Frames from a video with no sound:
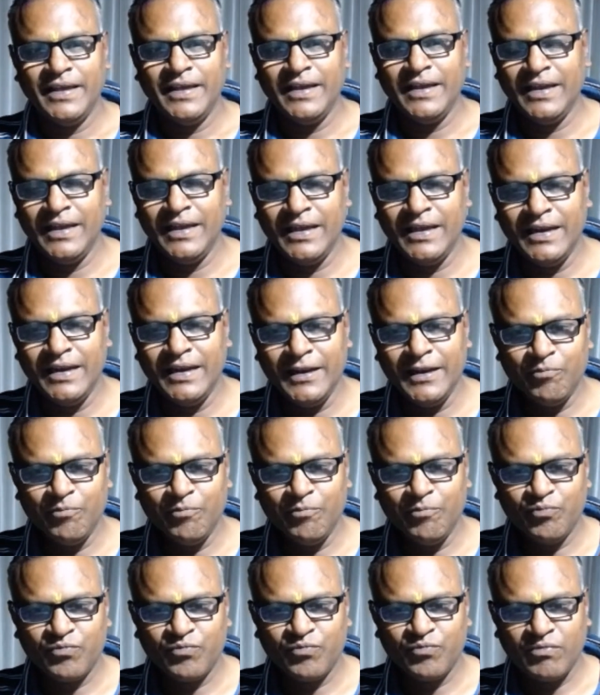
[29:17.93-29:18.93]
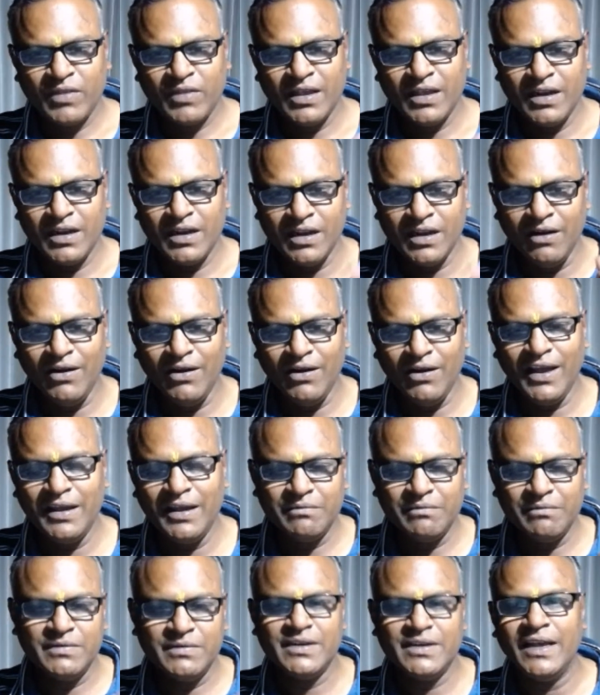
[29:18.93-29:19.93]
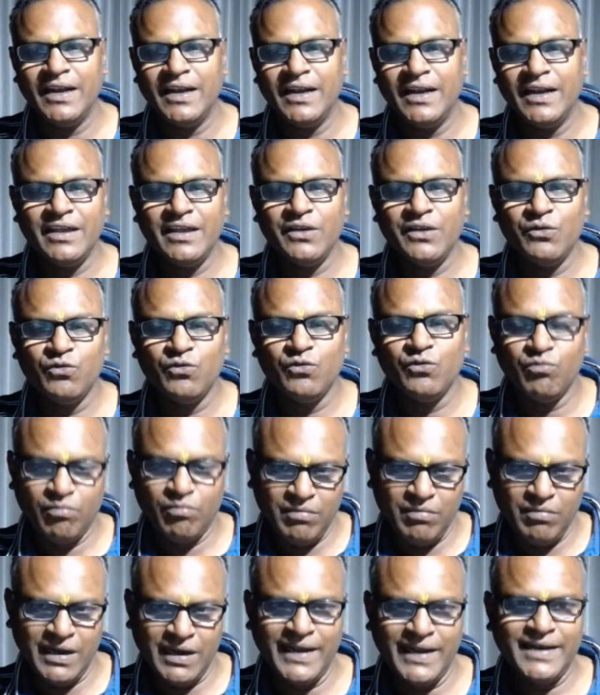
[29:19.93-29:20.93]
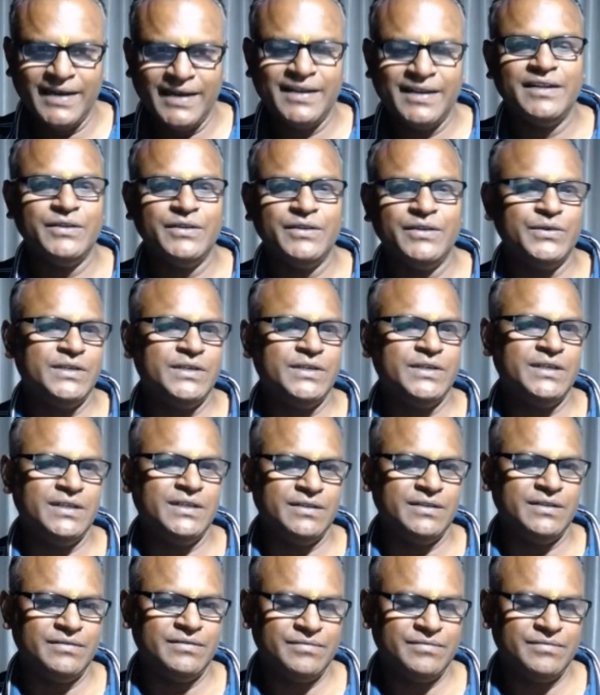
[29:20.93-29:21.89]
and now I am telling you my daily routine.